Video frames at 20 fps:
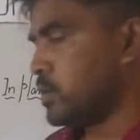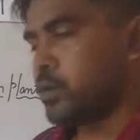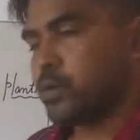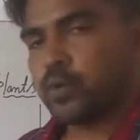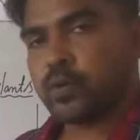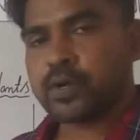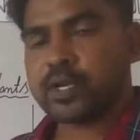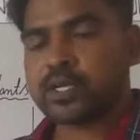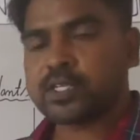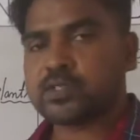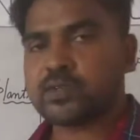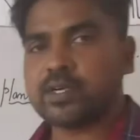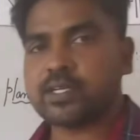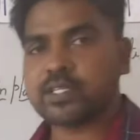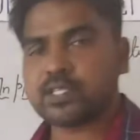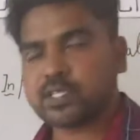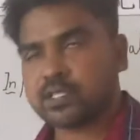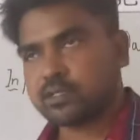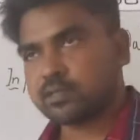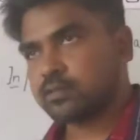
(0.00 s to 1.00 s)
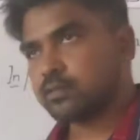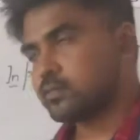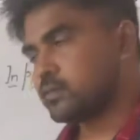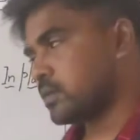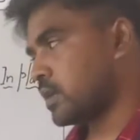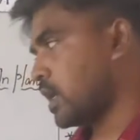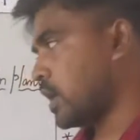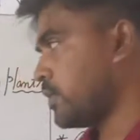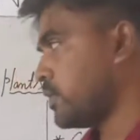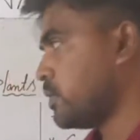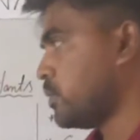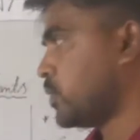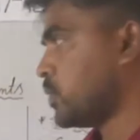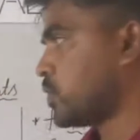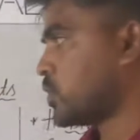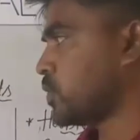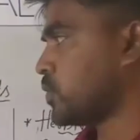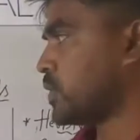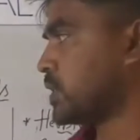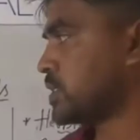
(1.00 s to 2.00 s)
Okay students, I will move
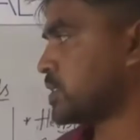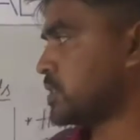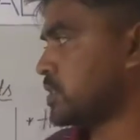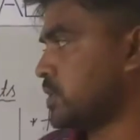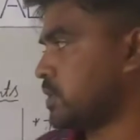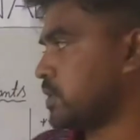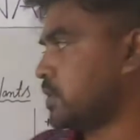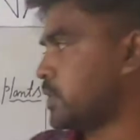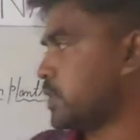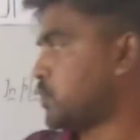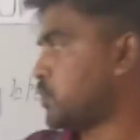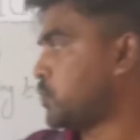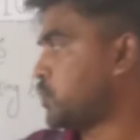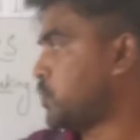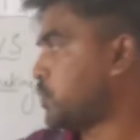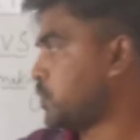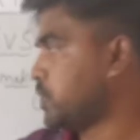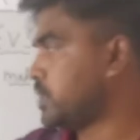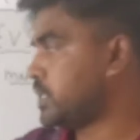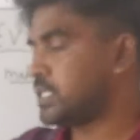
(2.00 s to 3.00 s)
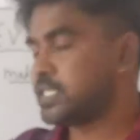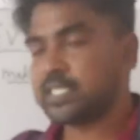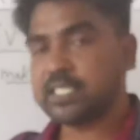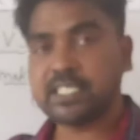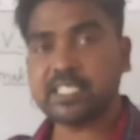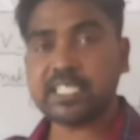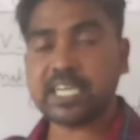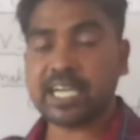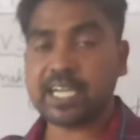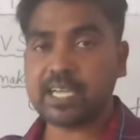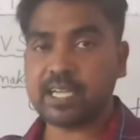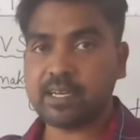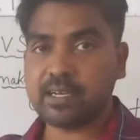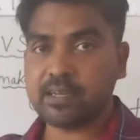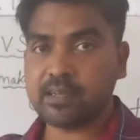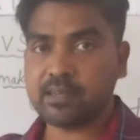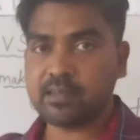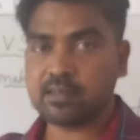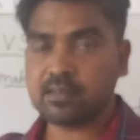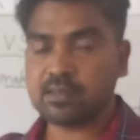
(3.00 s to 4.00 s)
towards the food
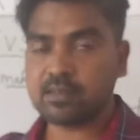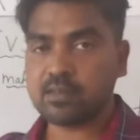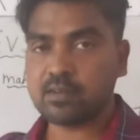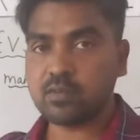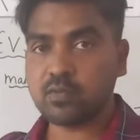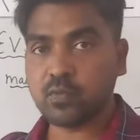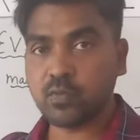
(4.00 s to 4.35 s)
chain.